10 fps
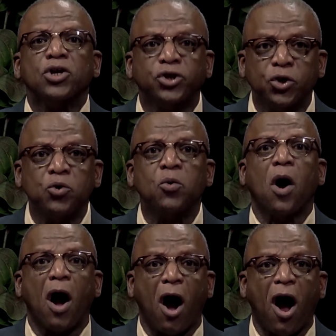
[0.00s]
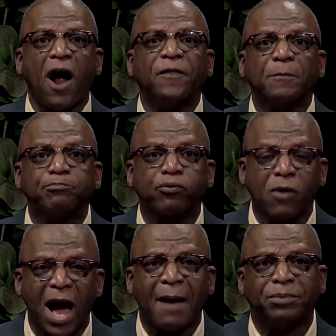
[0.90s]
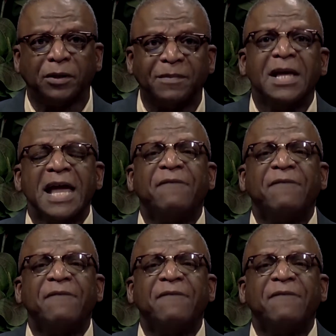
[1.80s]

you are the problem.